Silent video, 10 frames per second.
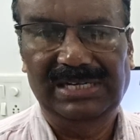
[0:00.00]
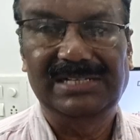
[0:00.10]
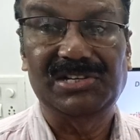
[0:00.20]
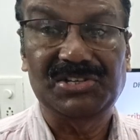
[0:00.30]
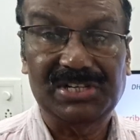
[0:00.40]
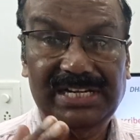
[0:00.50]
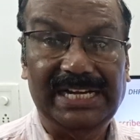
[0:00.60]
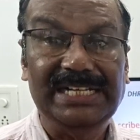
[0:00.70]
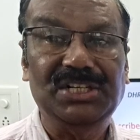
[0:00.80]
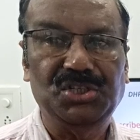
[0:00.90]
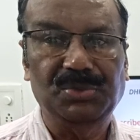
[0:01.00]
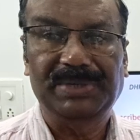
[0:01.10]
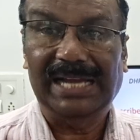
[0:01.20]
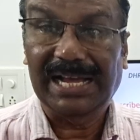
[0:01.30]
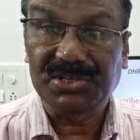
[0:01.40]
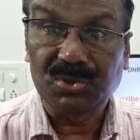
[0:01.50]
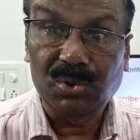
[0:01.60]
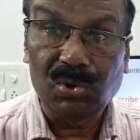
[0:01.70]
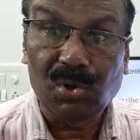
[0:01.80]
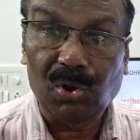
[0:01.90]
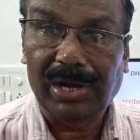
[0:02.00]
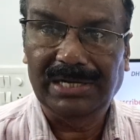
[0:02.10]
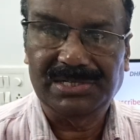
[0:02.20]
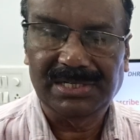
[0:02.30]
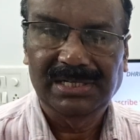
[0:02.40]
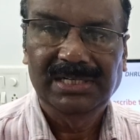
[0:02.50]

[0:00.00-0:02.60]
It is a straight tube. It has no coils.